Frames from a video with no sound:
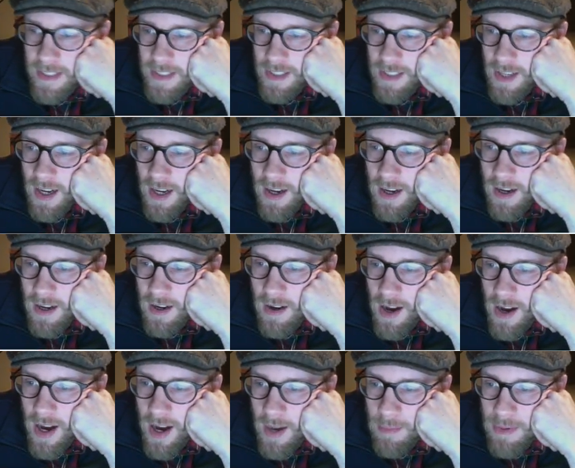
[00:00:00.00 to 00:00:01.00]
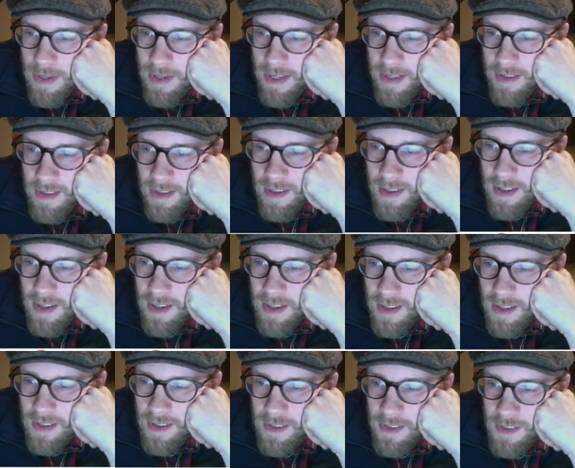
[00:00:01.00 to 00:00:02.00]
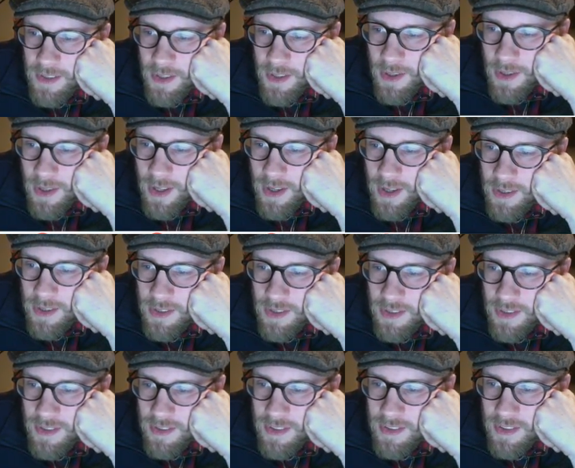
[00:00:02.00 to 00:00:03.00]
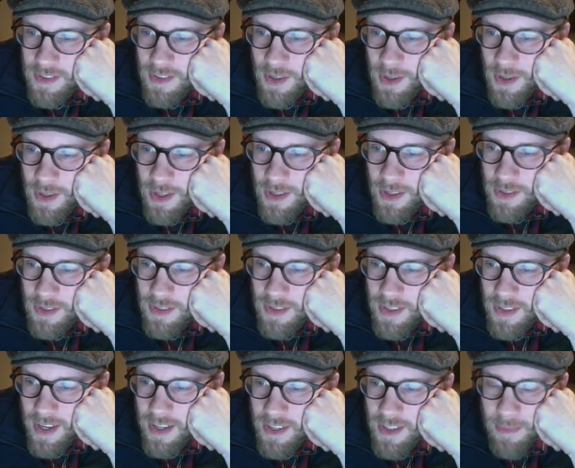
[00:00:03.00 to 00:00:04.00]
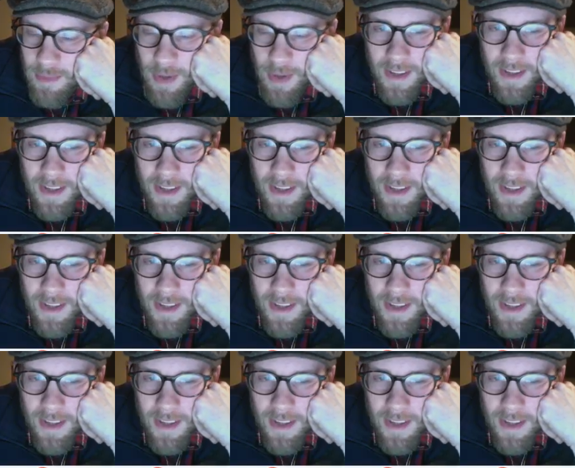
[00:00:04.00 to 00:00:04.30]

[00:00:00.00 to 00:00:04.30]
Oh, Aubrey. Oh, so close. So close. Hydrogen bonds.